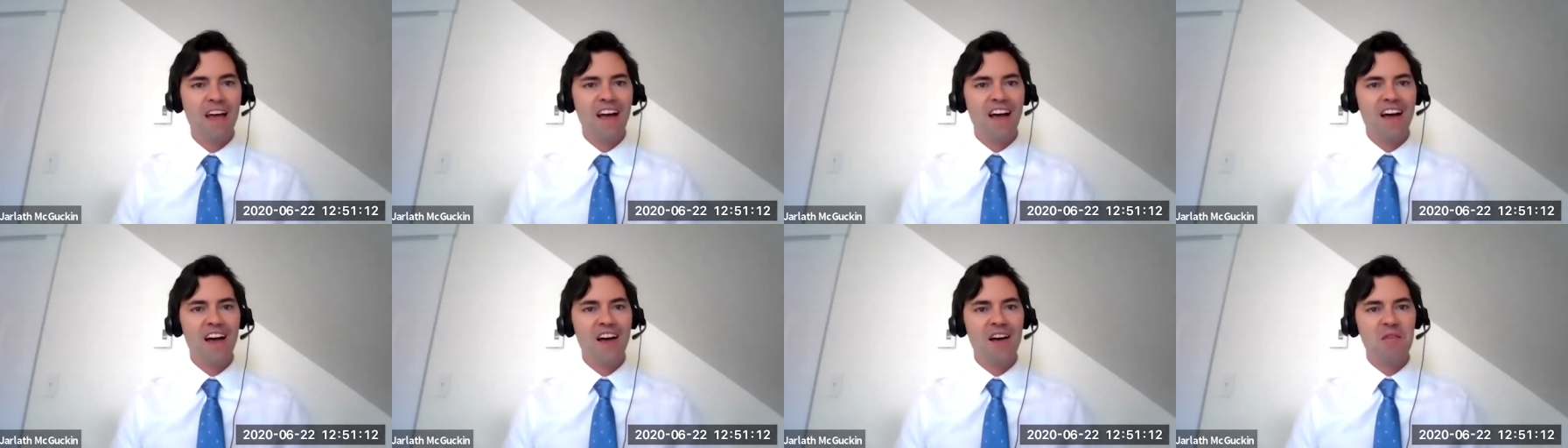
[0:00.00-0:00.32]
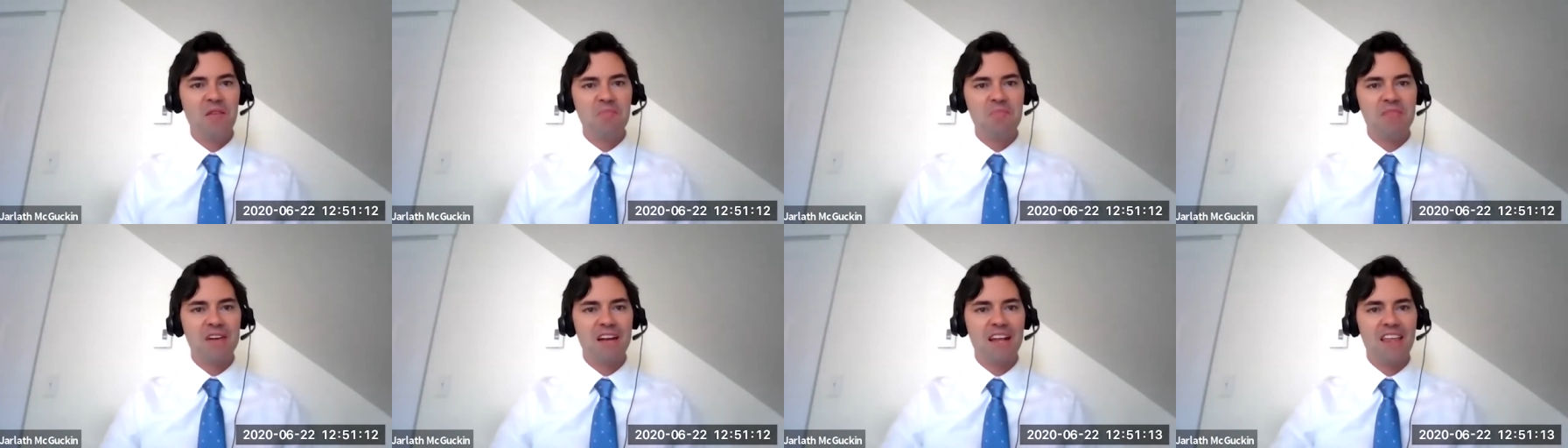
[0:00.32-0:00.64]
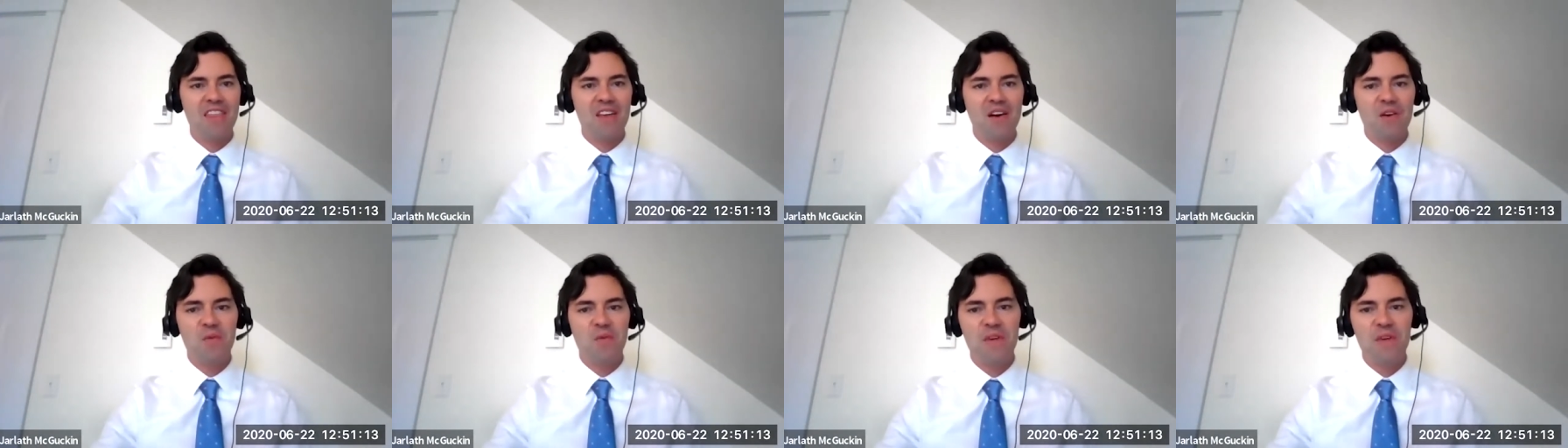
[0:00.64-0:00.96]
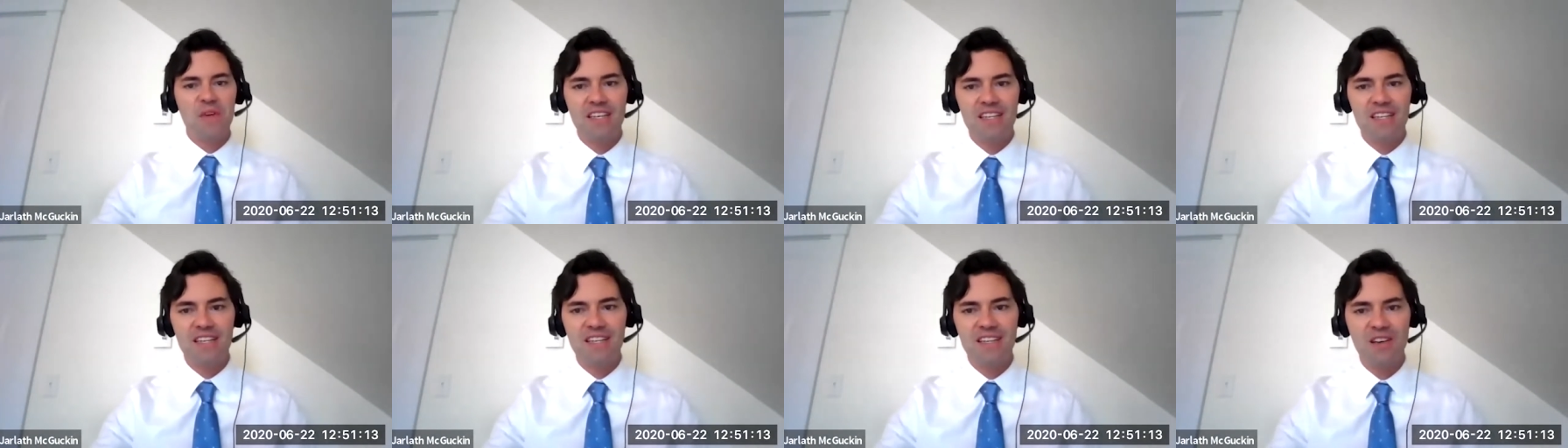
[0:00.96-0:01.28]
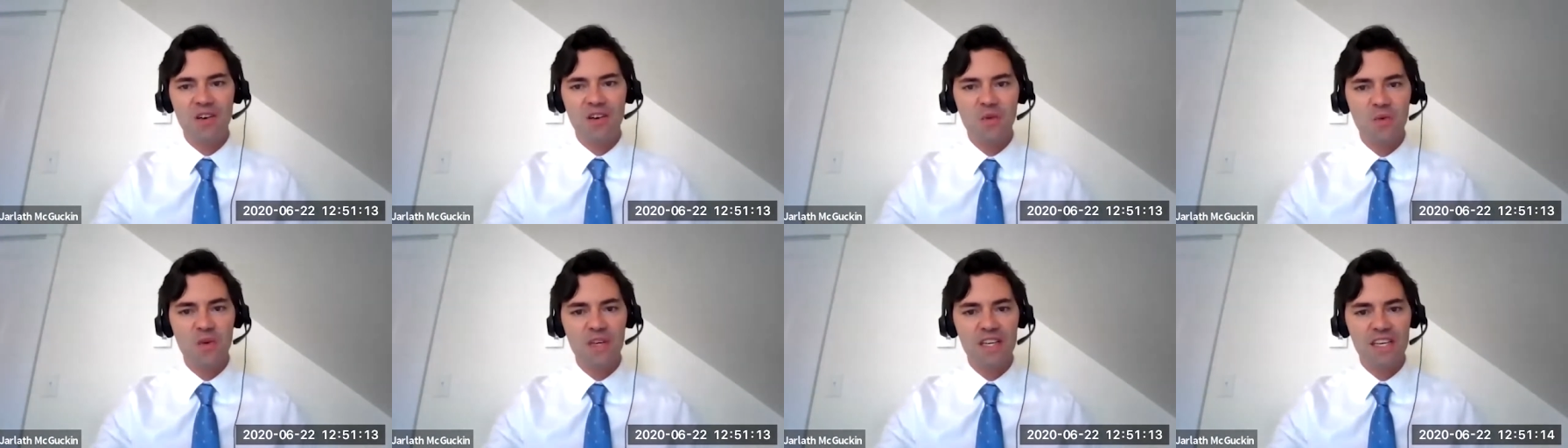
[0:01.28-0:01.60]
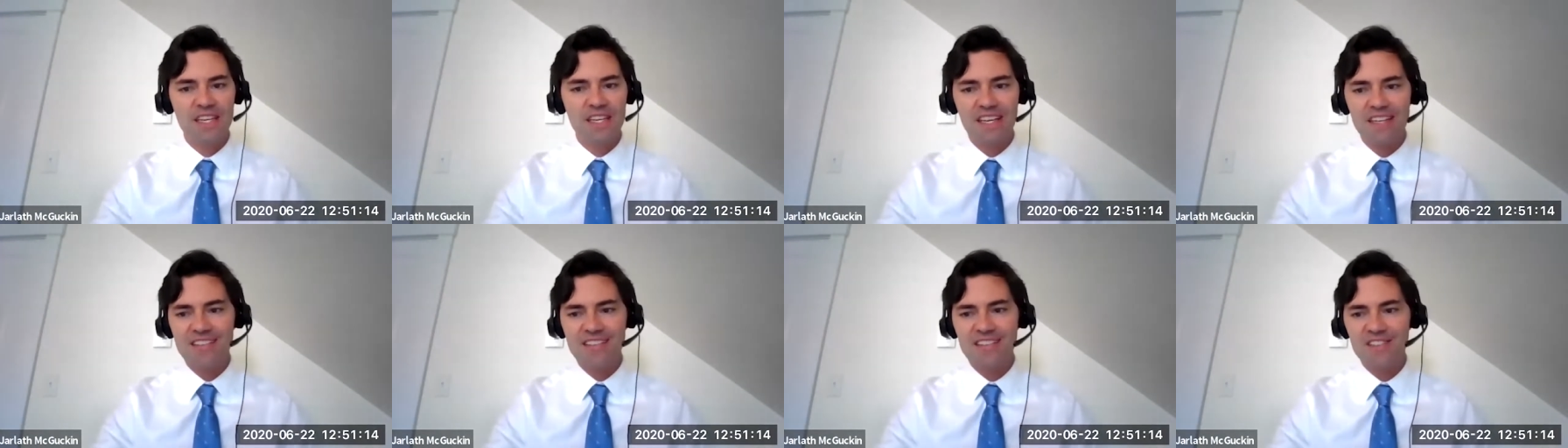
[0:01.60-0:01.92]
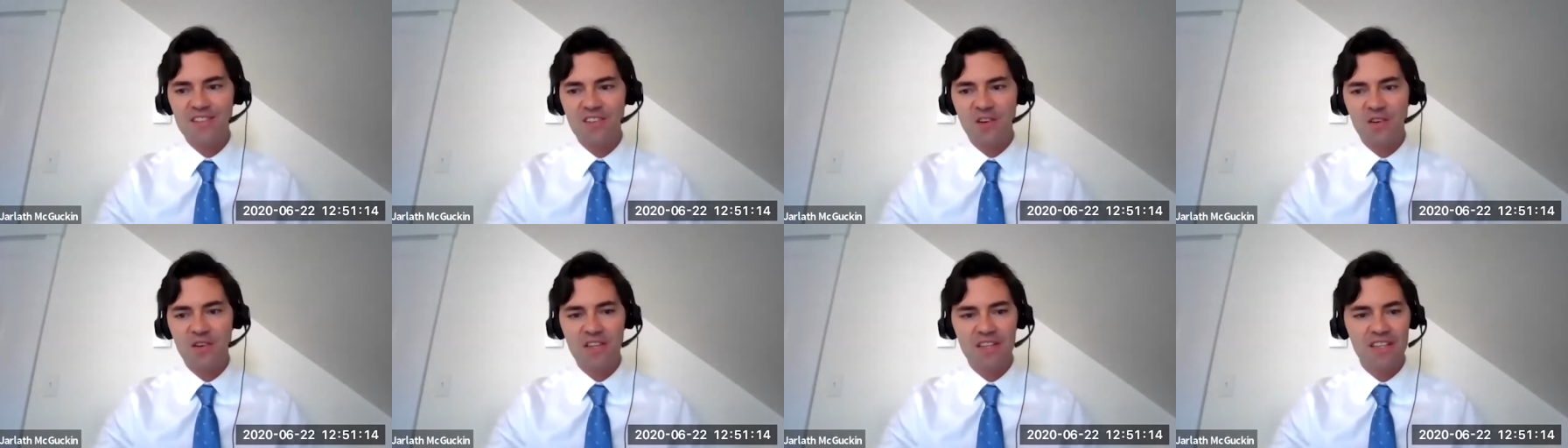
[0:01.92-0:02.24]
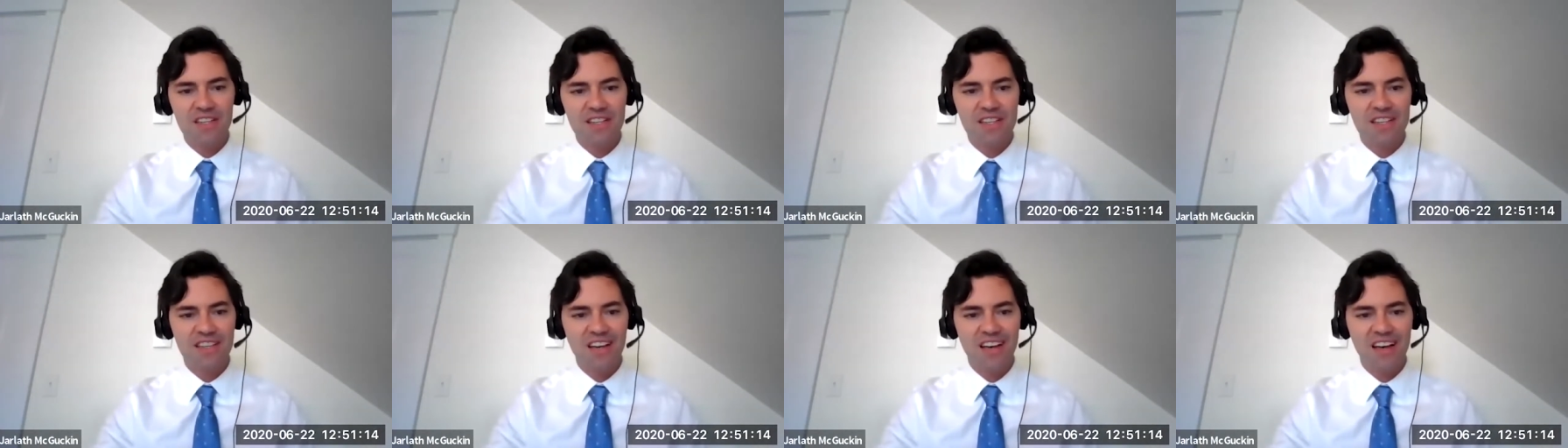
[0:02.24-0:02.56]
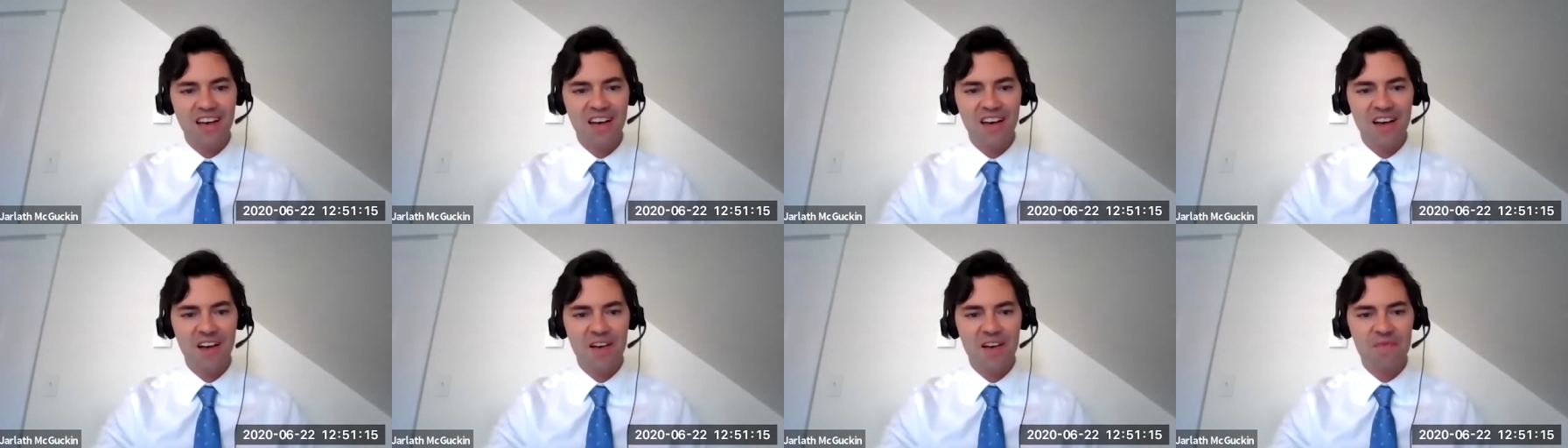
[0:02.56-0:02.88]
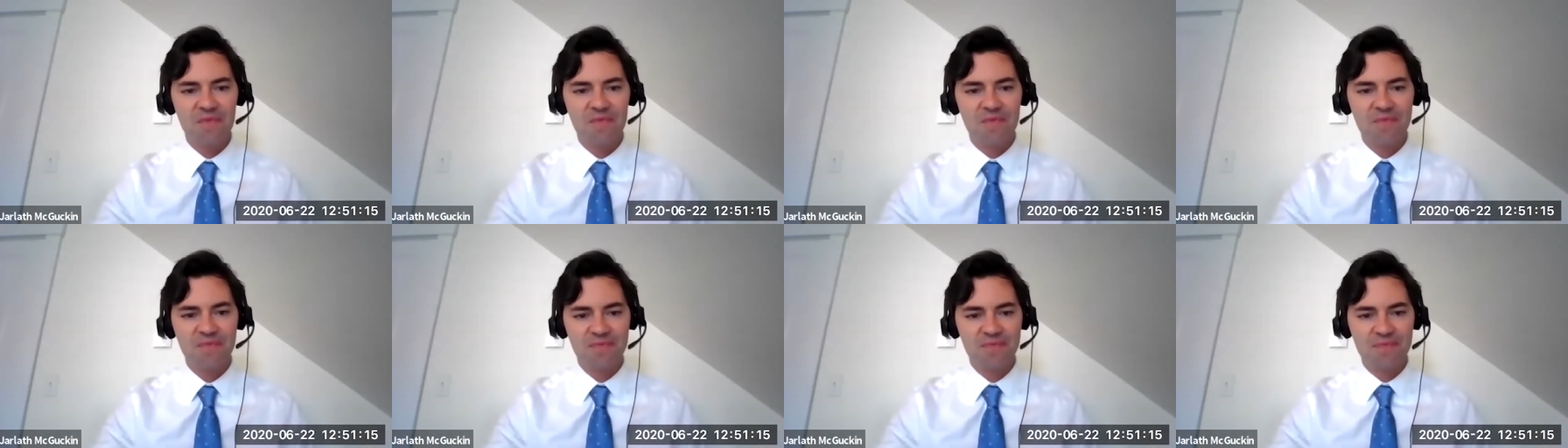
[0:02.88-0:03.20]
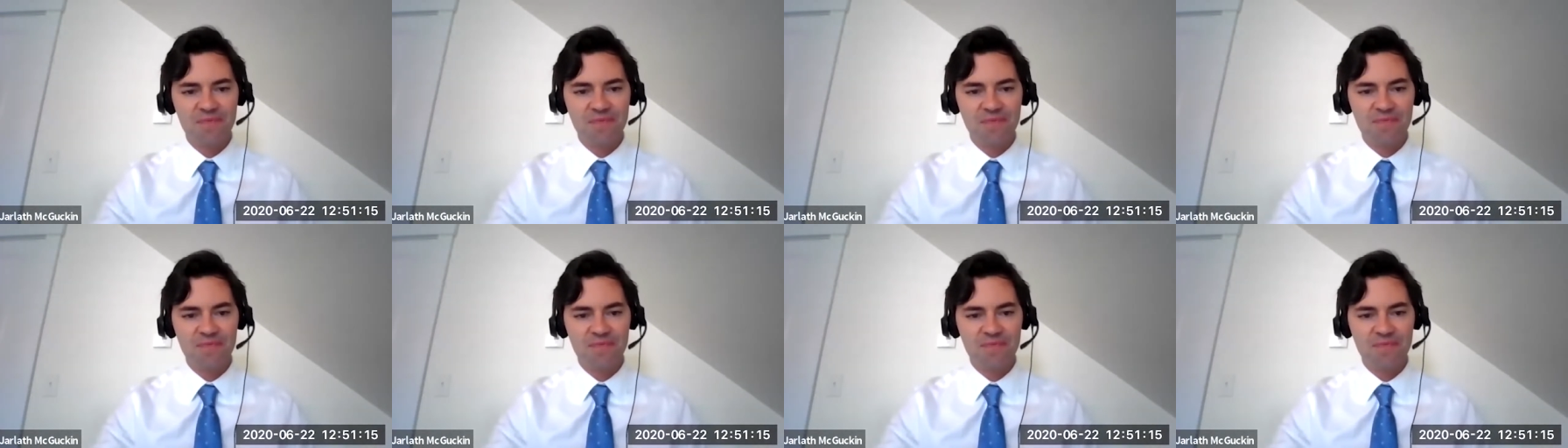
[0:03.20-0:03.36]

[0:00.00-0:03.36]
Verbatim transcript: Um, but I thought we could we could get started um,